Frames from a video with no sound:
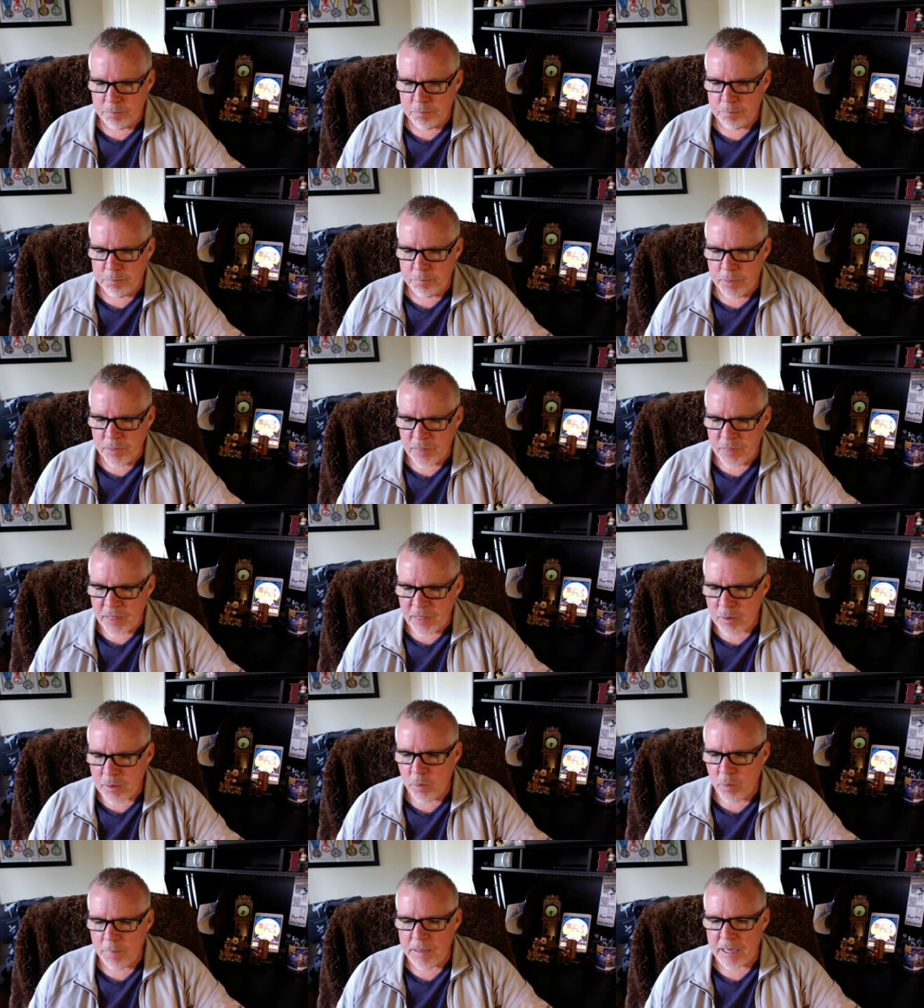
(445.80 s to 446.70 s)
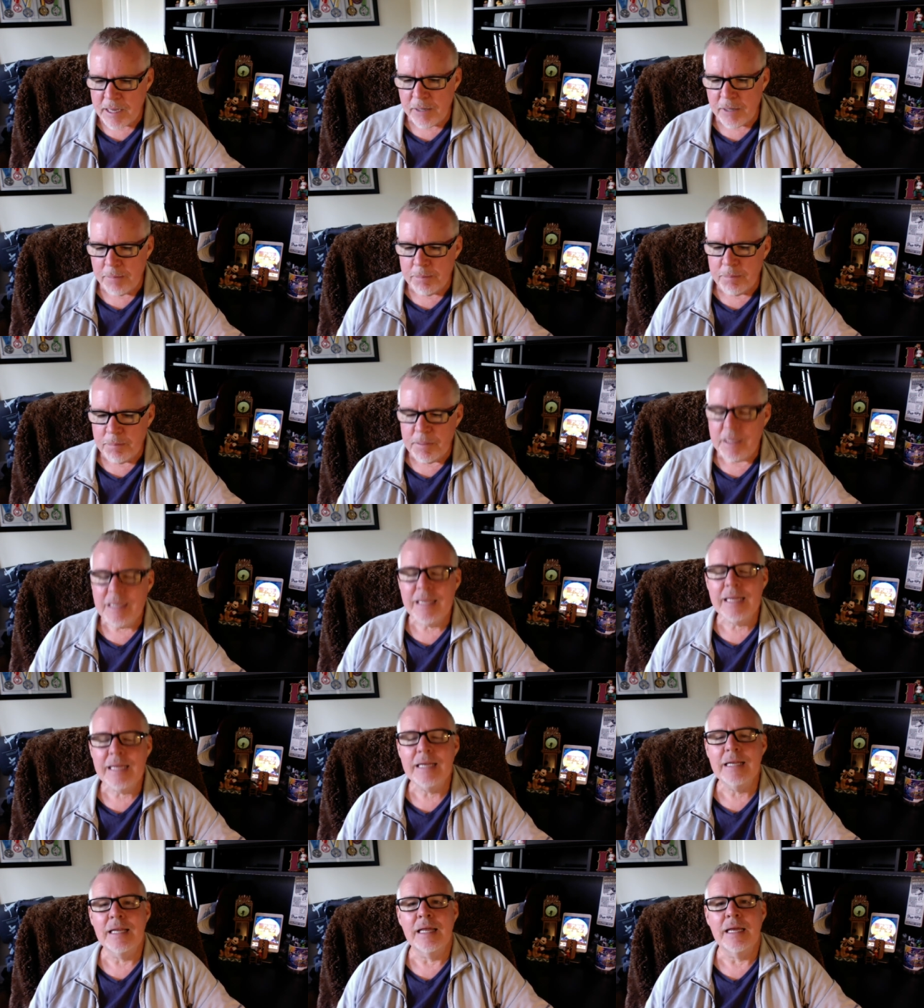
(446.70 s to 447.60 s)
but they will be
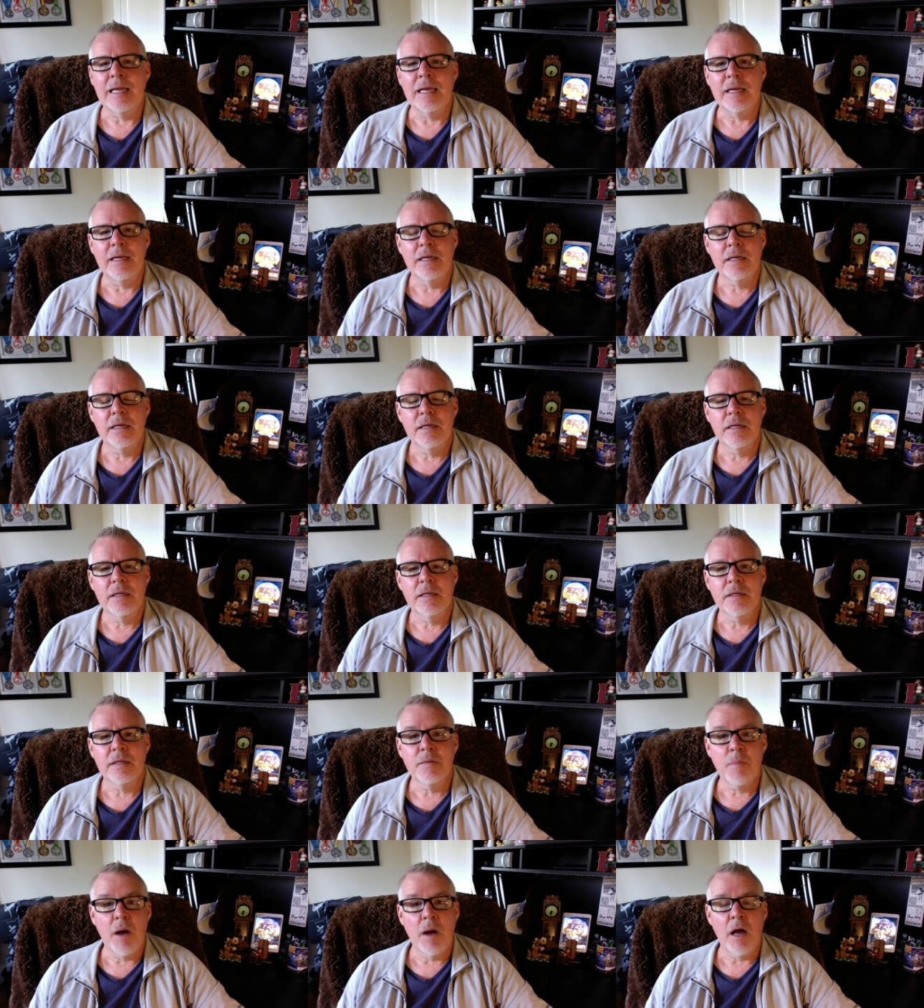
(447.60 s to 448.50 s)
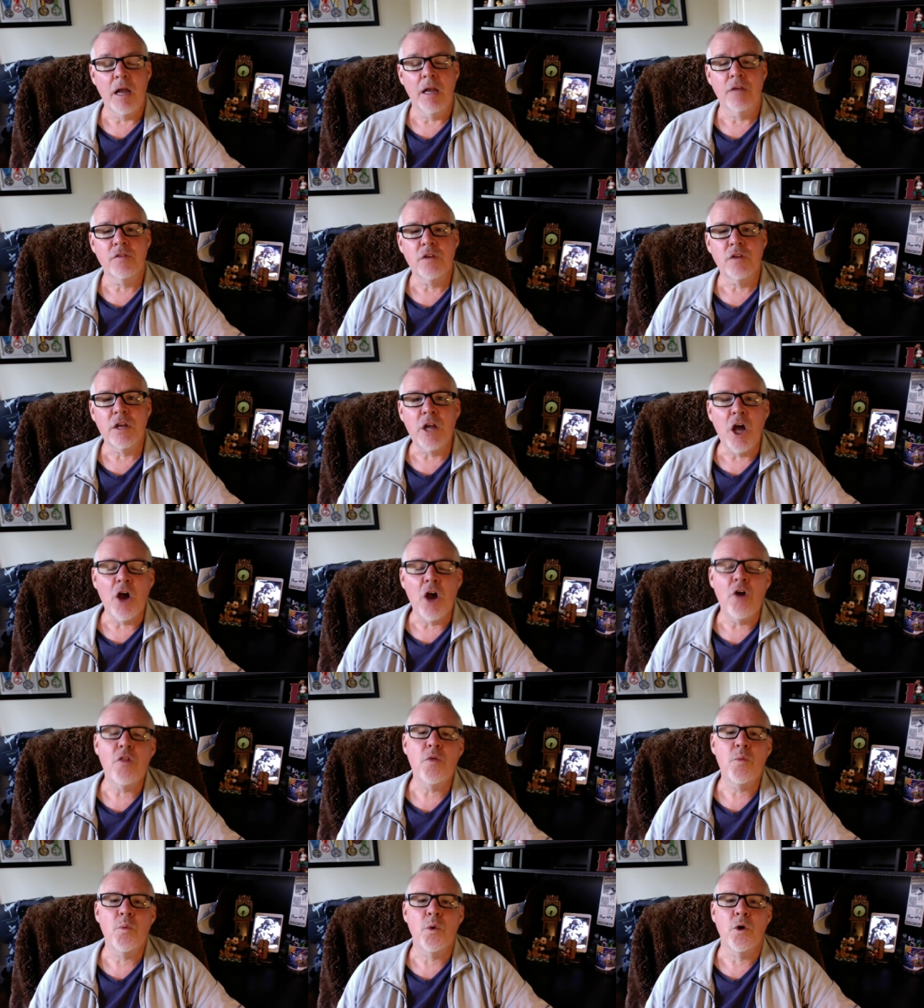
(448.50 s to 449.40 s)
completely demolished. In
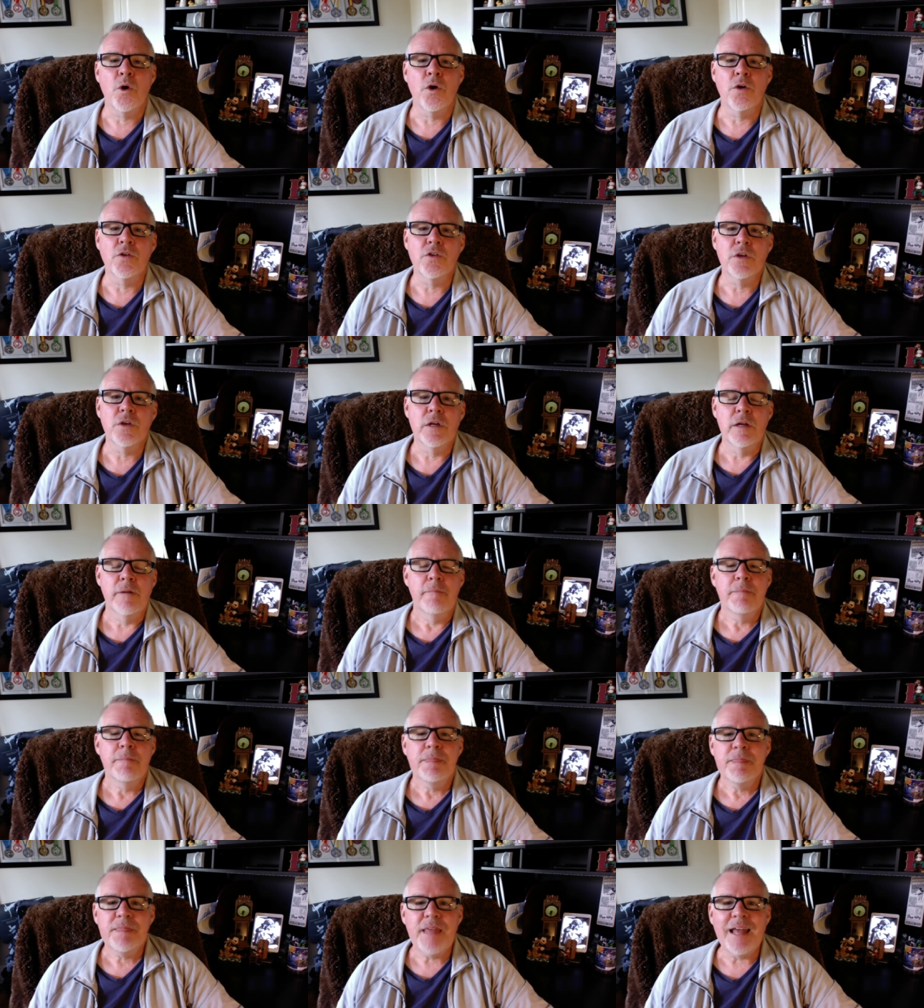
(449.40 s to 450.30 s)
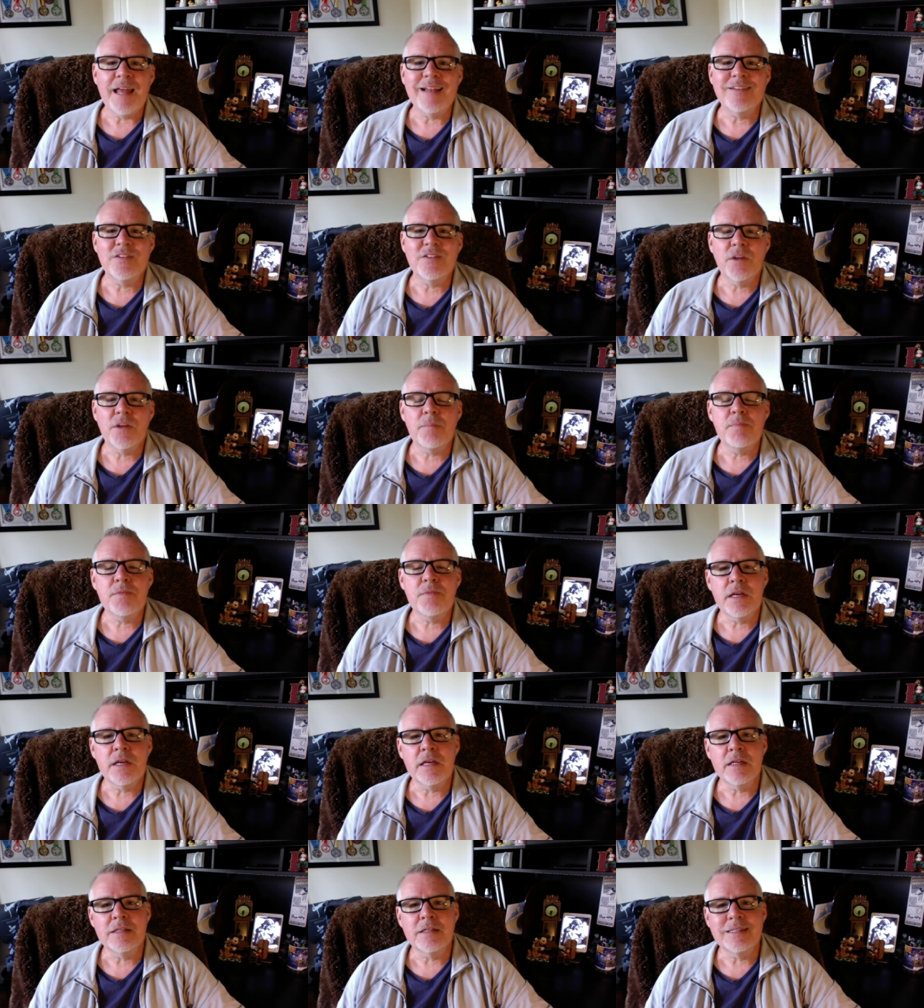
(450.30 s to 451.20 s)
other words, that's
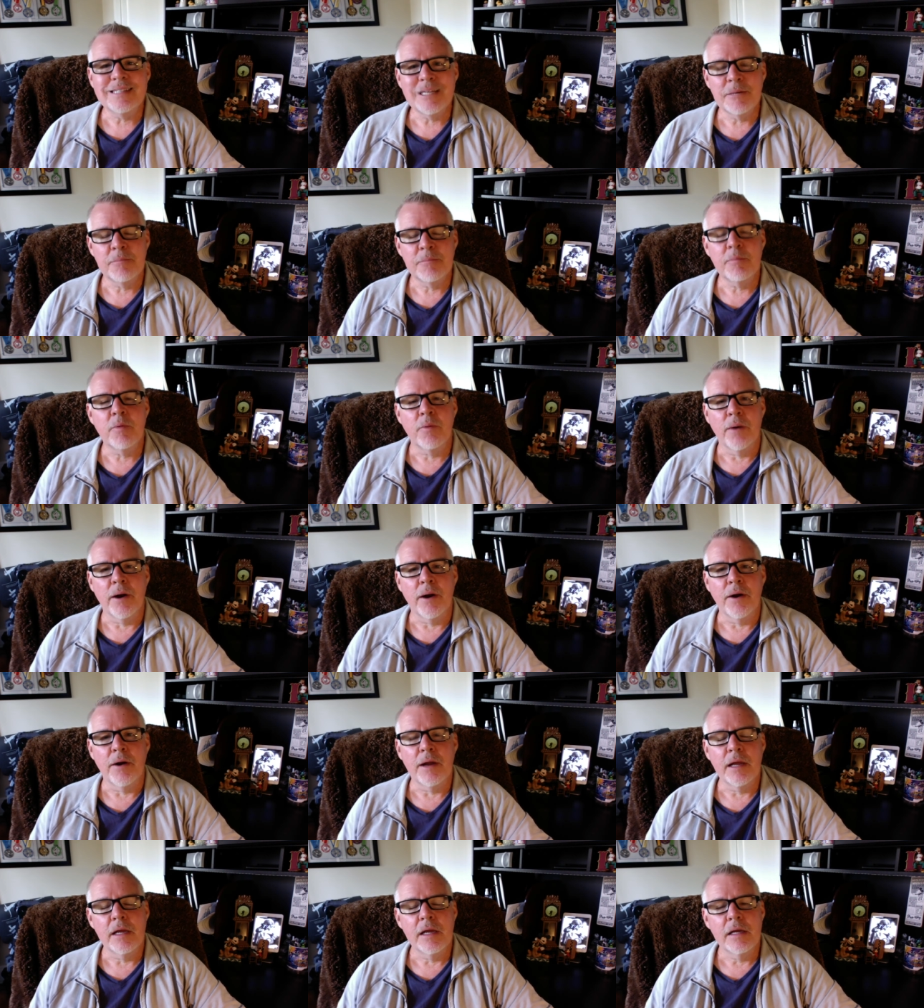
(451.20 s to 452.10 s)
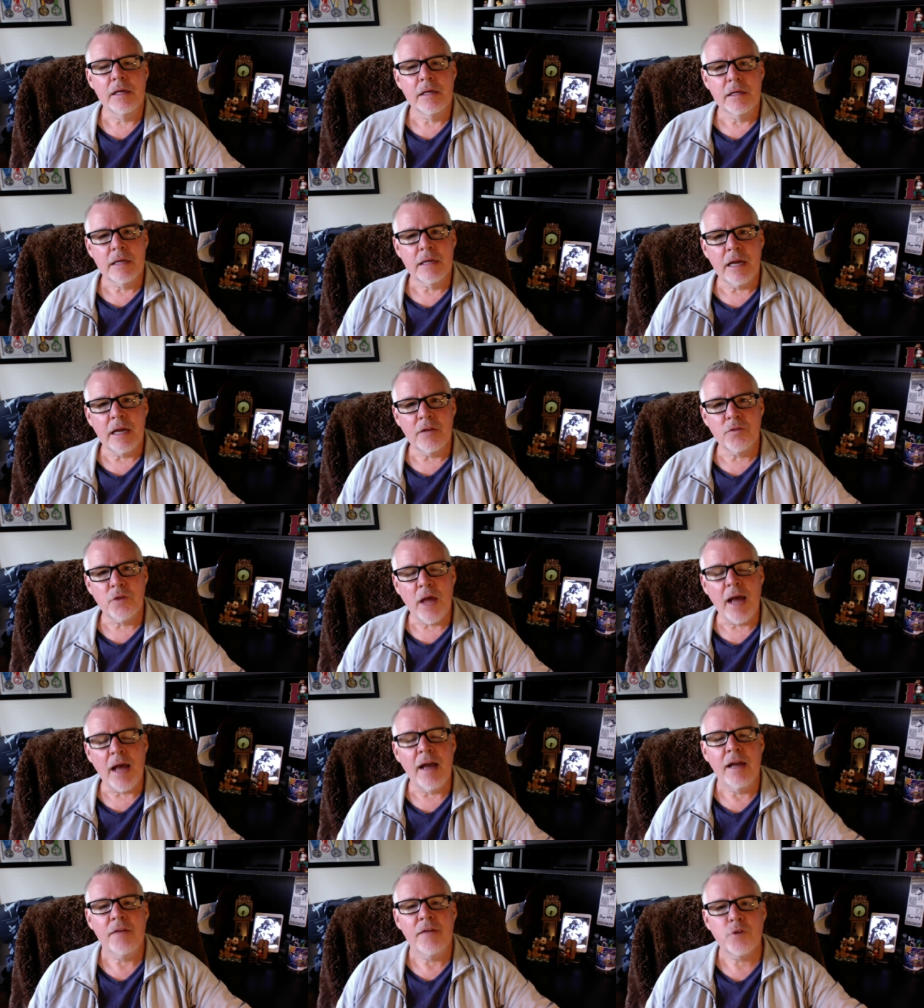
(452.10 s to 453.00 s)
something temporary, guys.
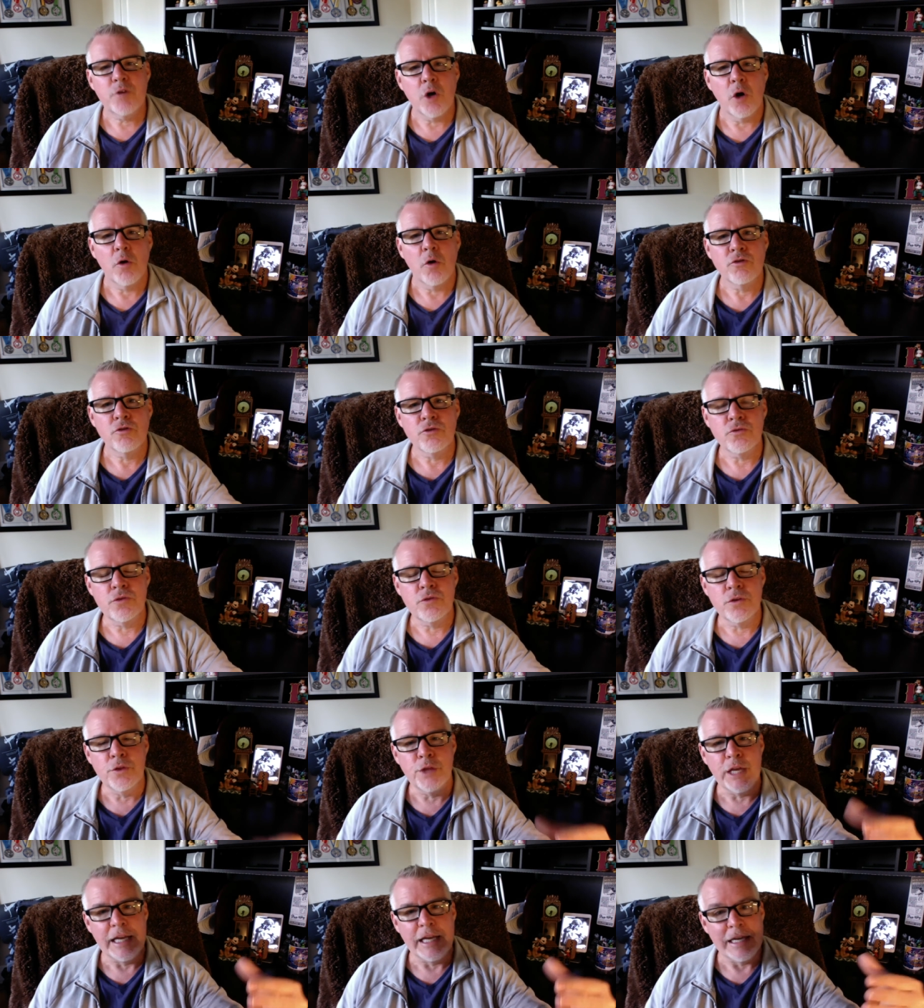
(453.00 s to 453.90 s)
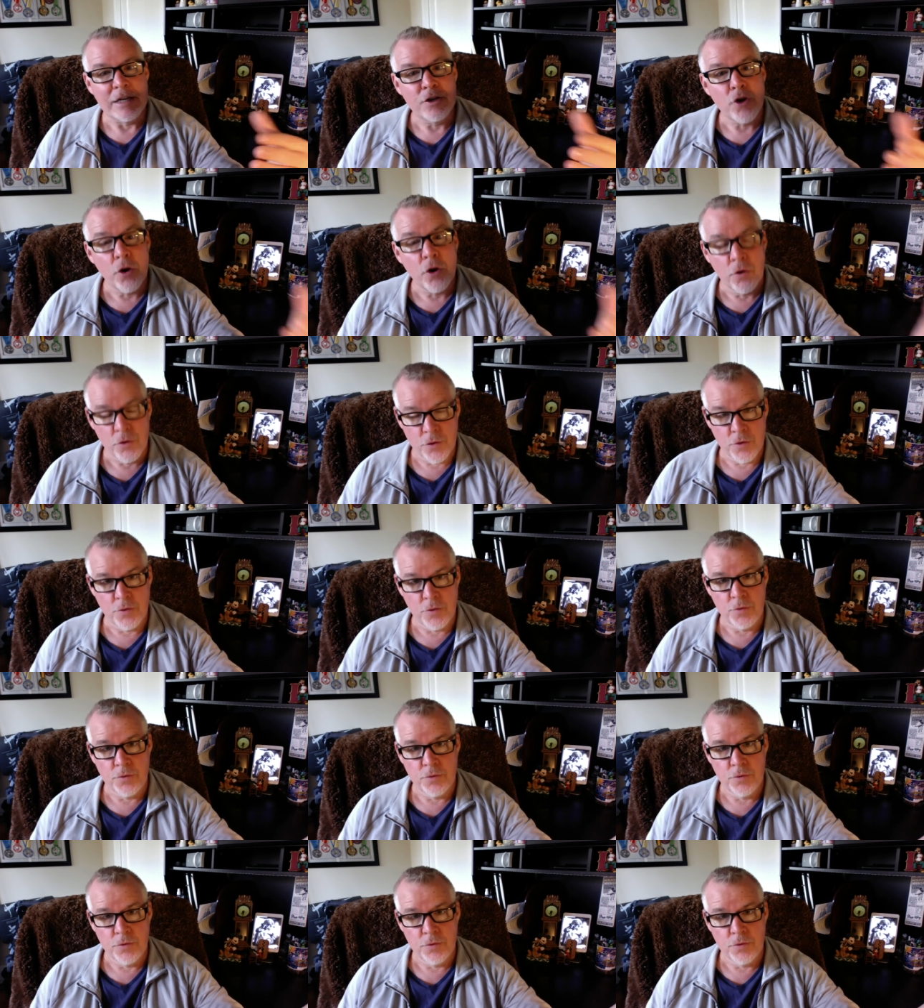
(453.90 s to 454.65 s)
I have called you to the eternal.